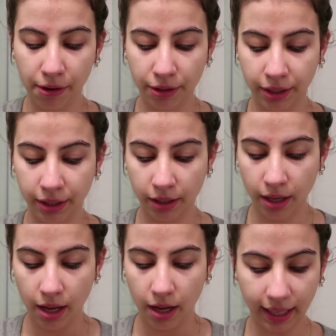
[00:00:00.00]

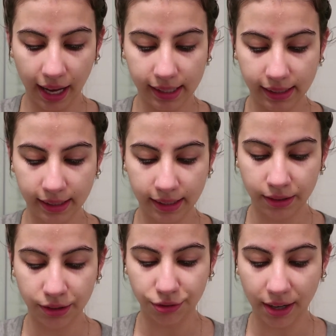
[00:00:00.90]
powder, glycolic
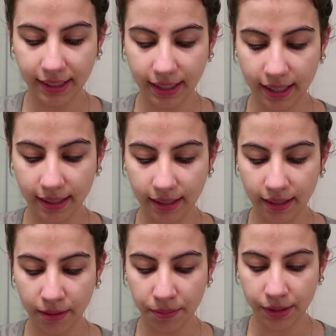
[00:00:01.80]
acid, rice
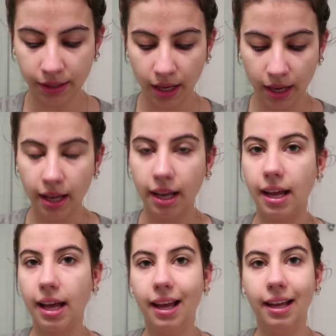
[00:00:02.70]
enzymes,
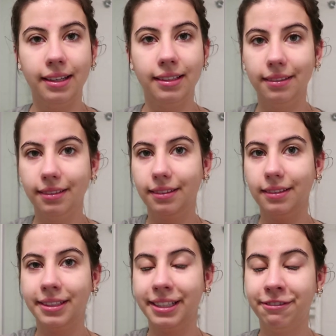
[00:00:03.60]
and
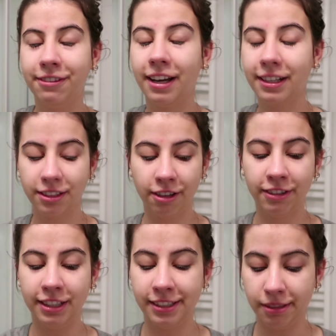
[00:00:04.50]
the effect
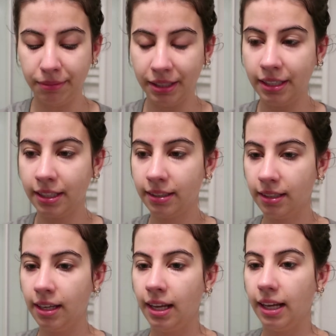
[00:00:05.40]
of it is
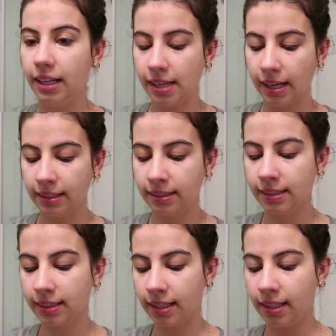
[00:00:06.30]
immediate. It tightens the
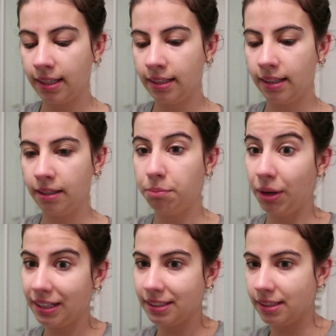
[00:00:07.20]
skin, it
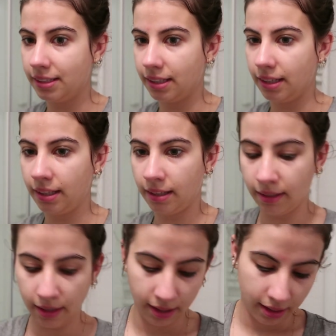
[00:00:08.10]
brightens the
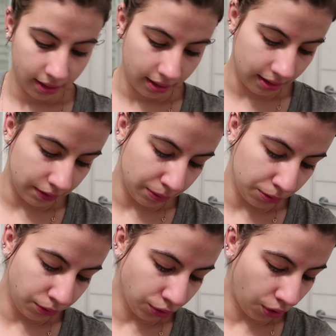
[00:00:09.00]
skin, it
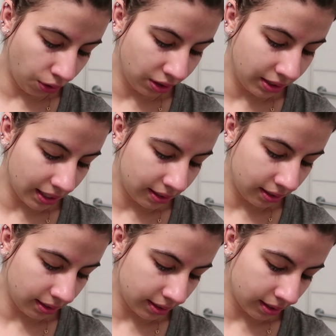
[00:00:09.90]
removes all the dead
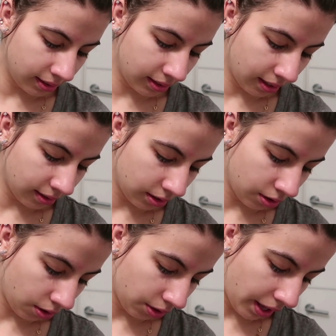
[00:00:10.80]
skin cells
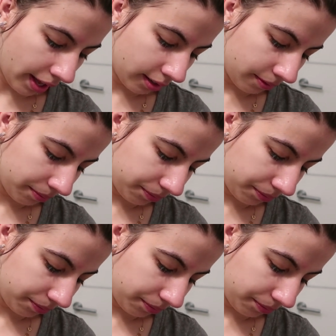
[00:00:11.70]
and all that.